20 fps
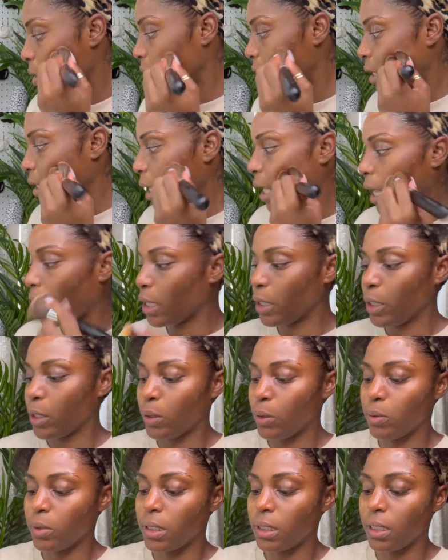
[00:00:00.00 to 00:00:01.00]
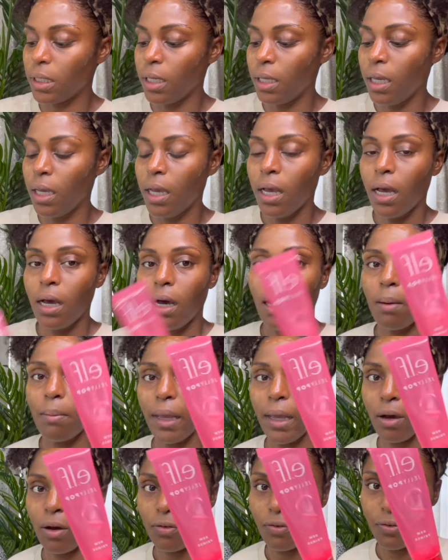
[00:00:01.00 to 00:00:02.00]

Today I used e.l.f.